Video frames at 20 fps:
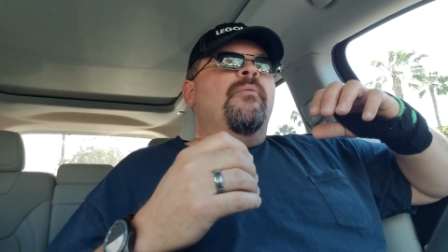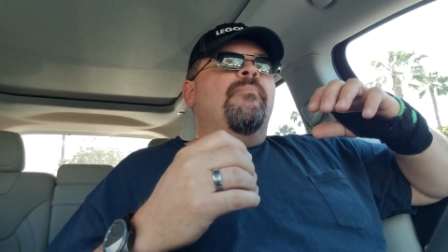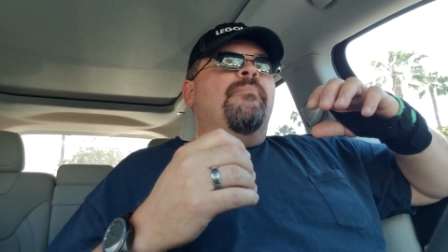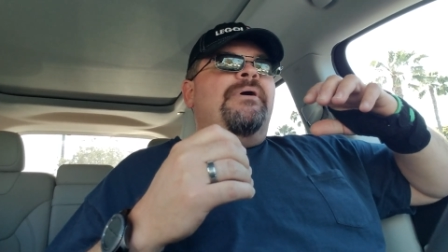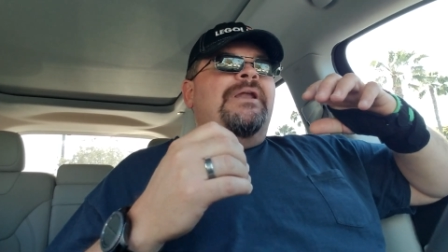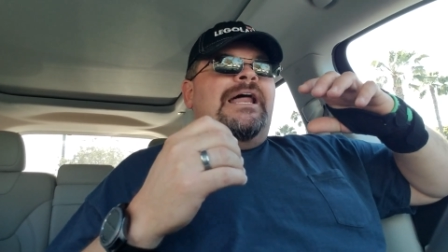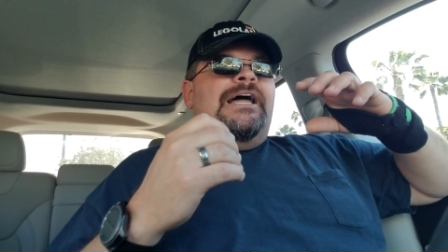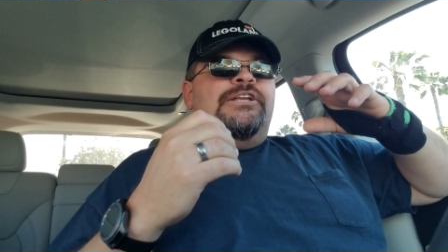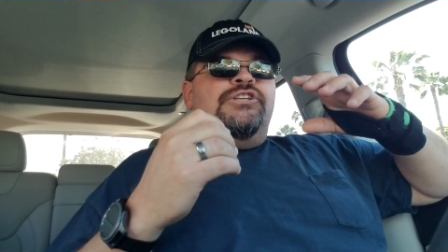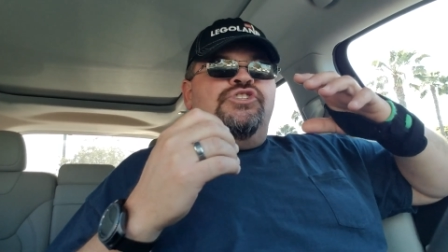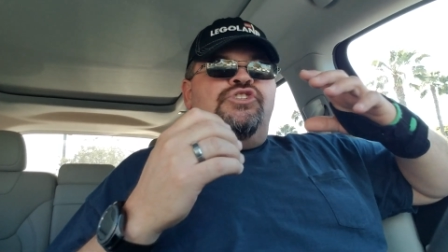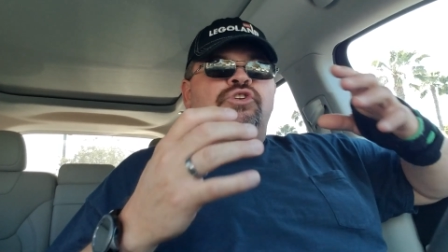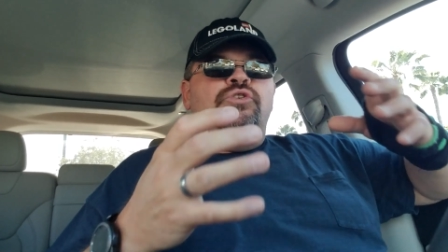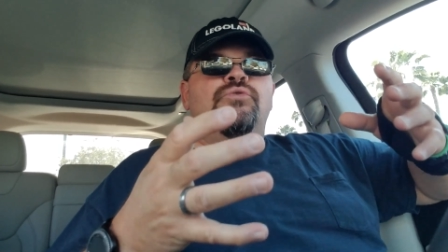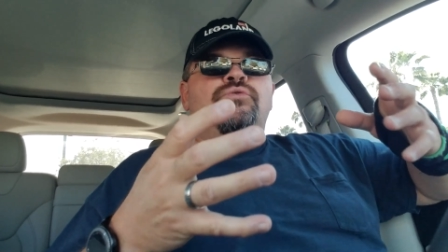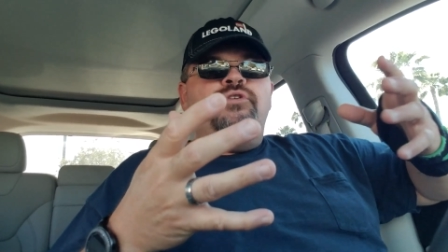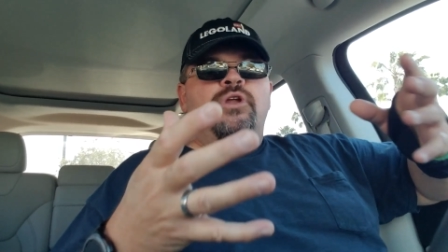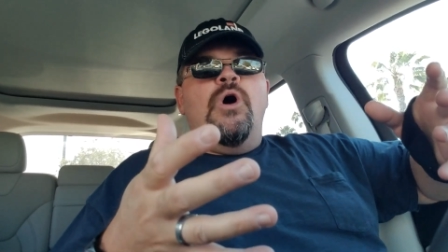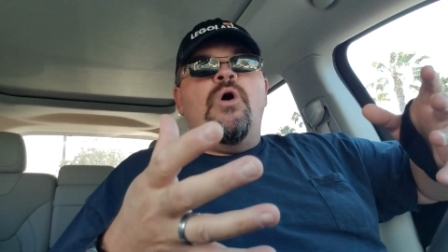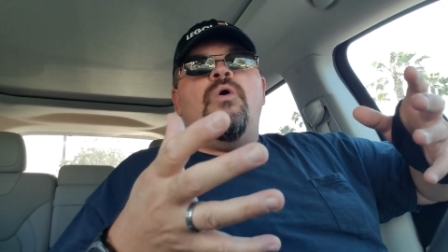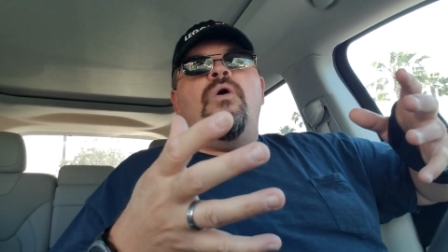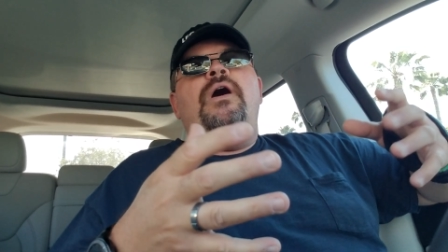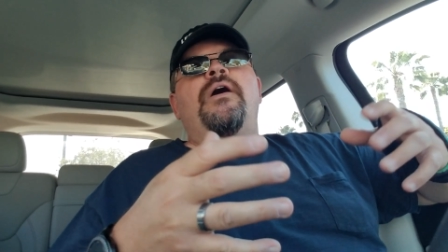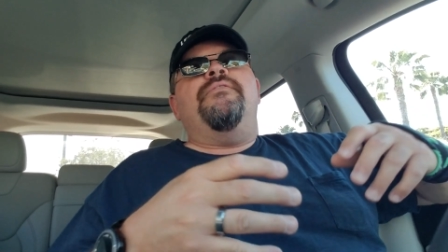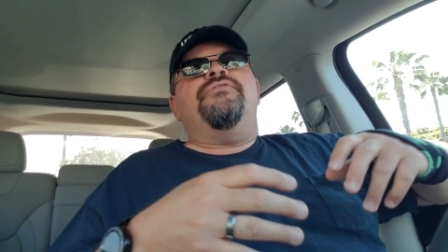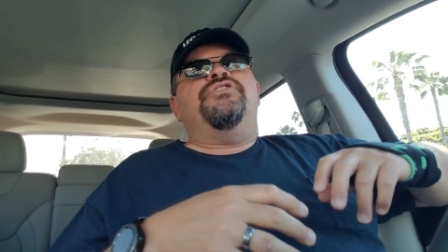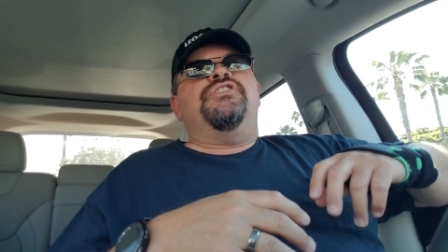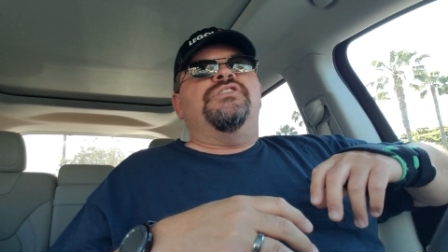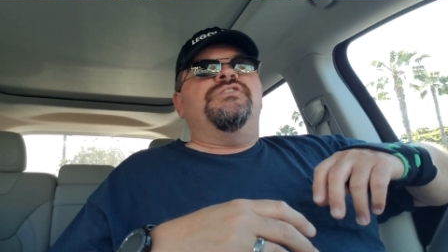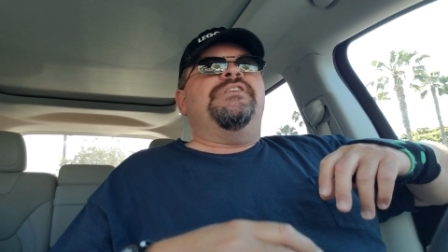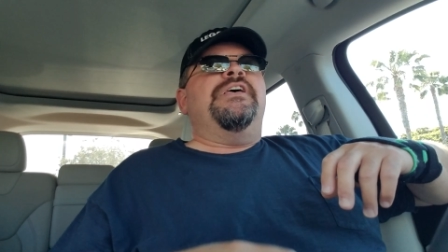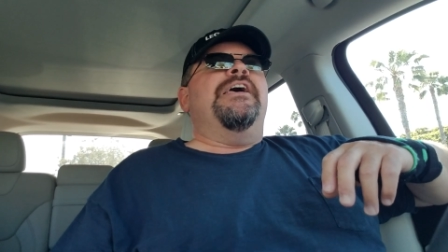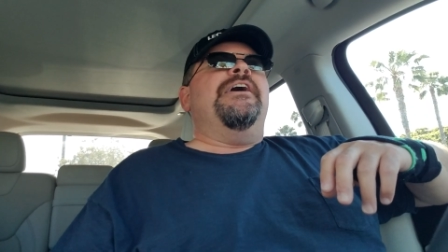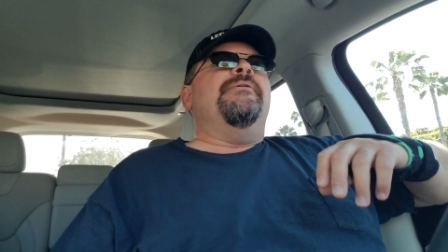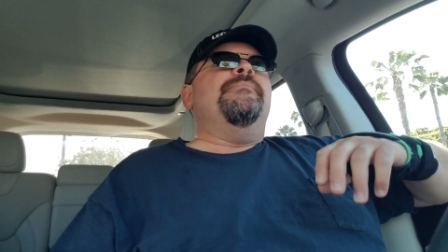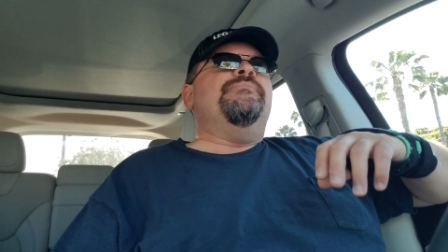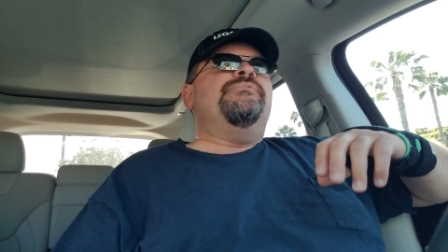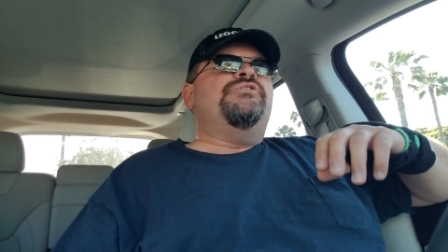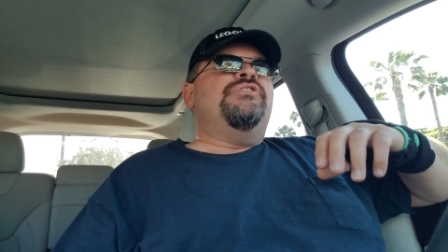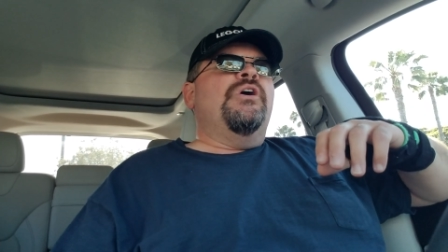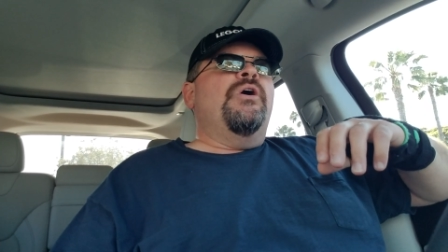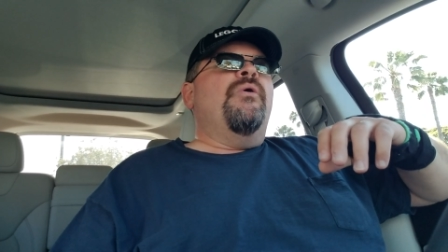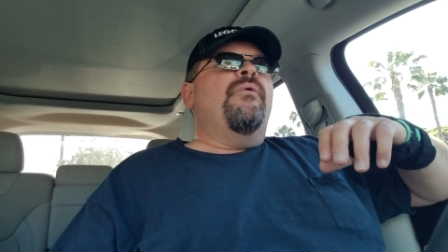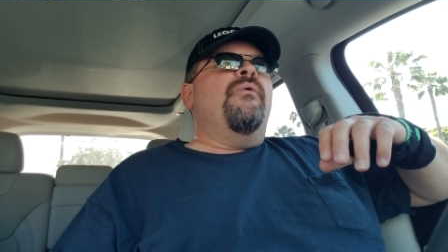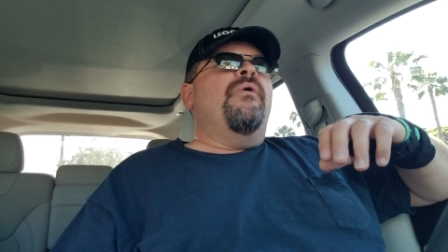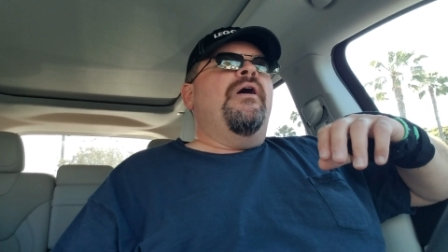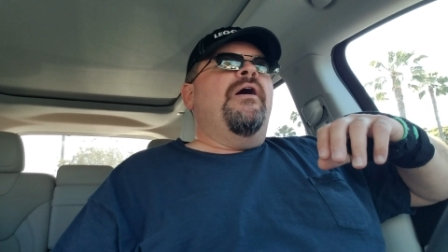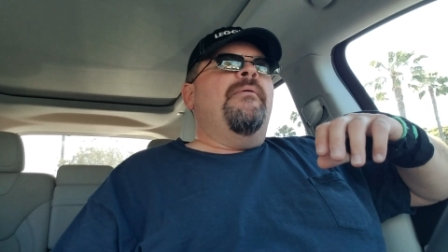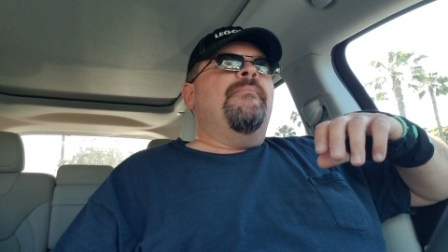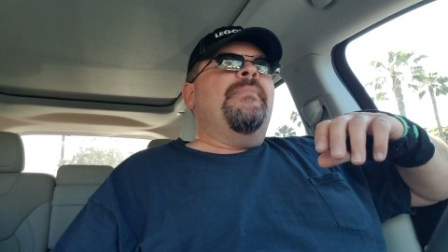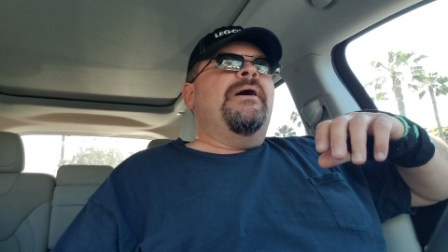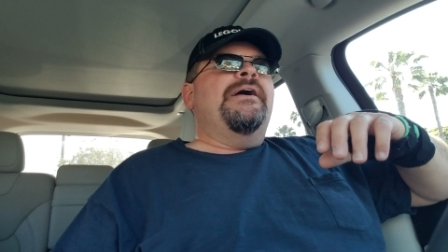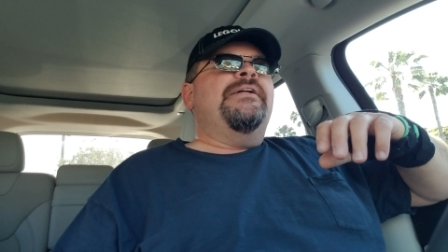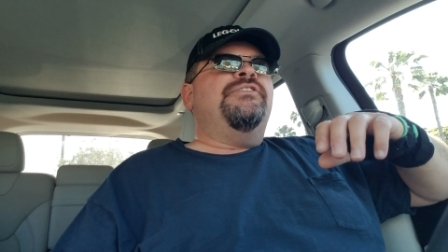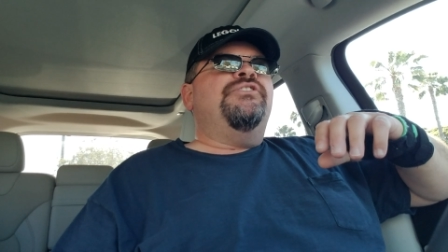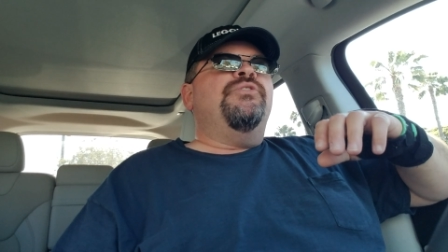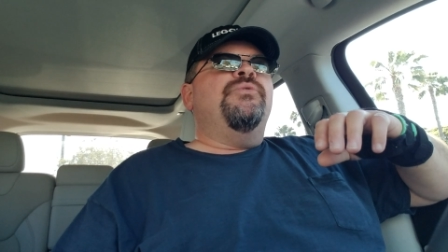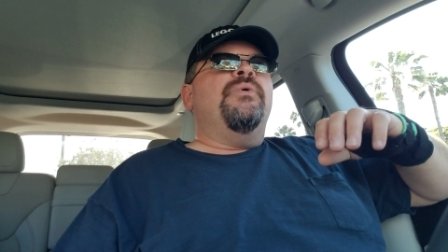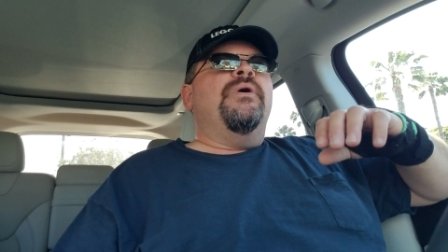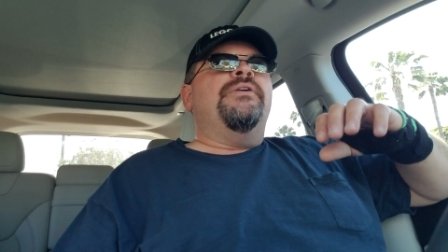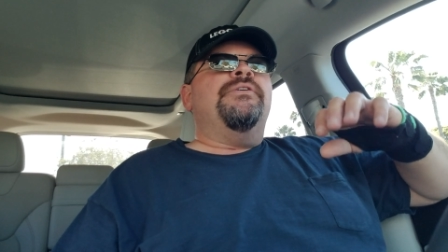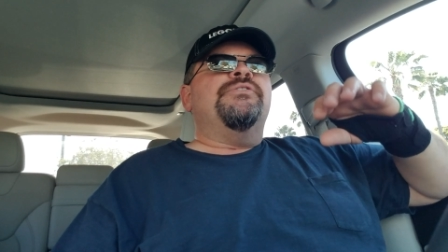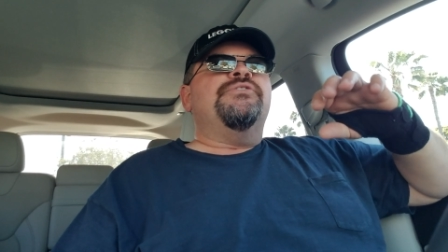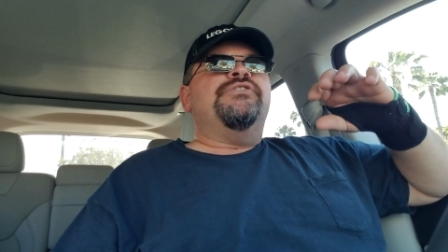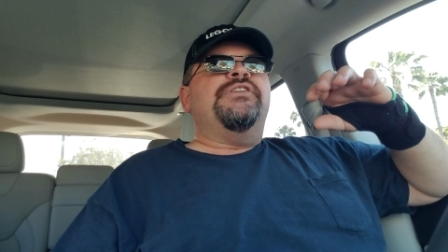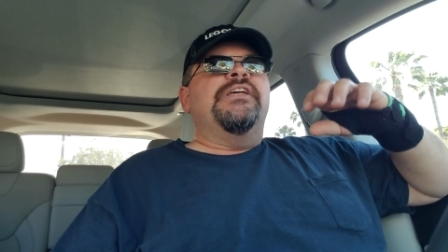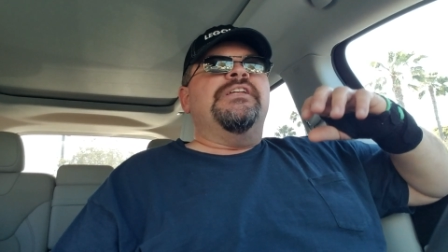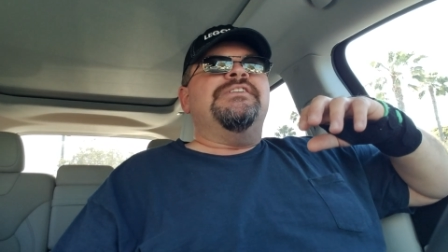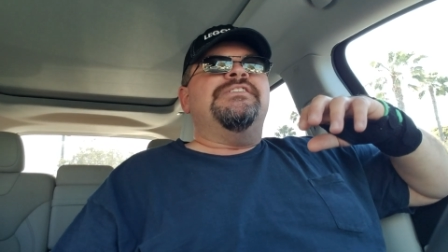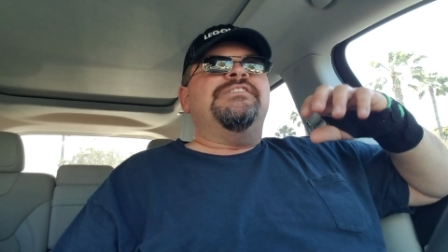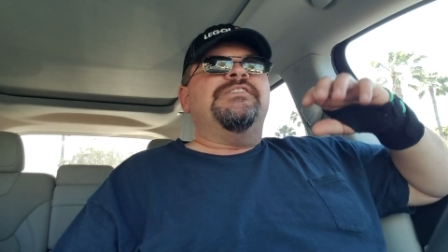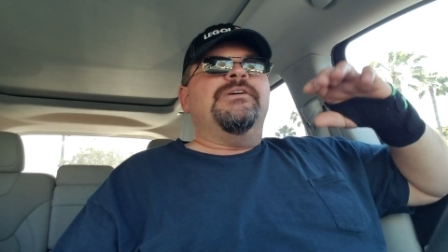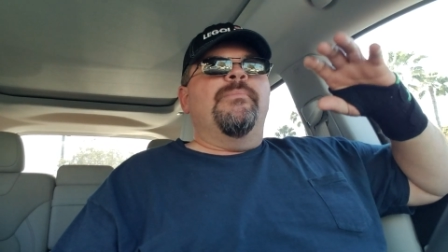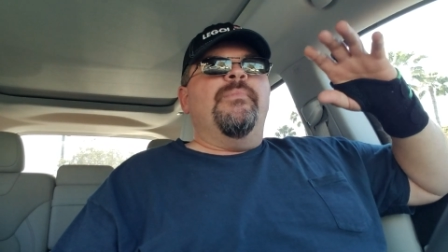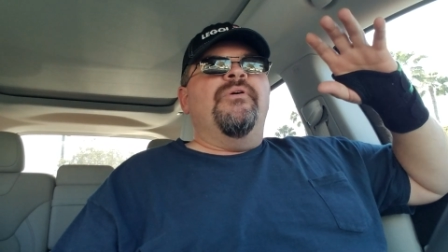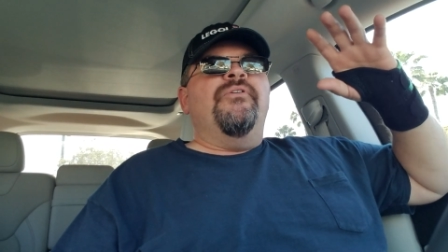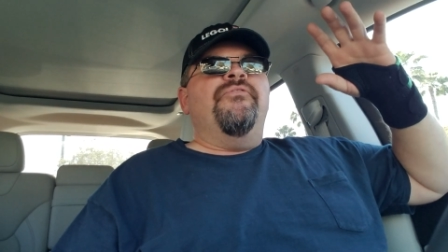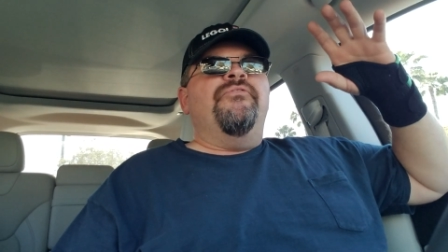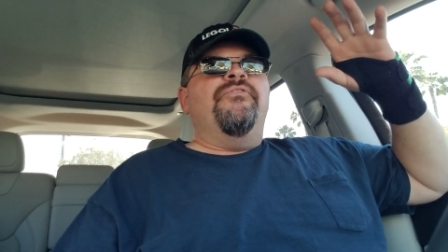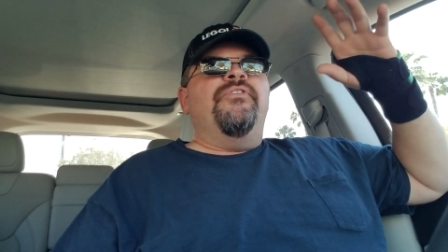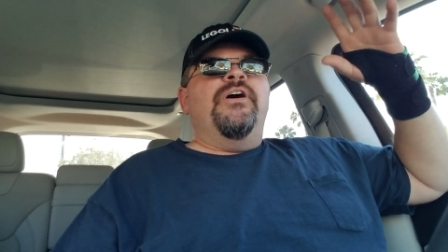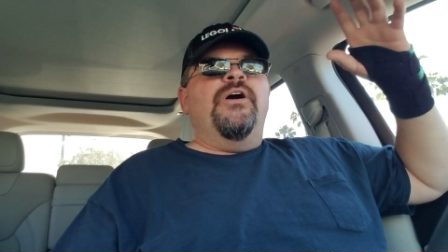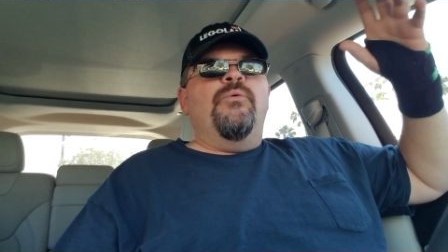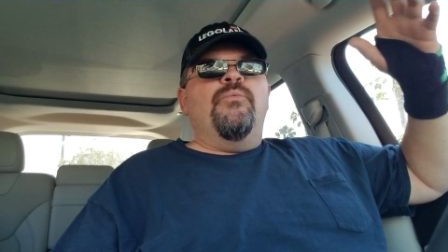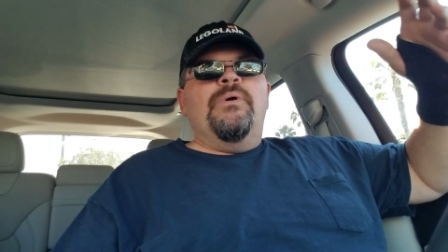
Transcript: but I do know of Shazam, so um, I do understand some of uh,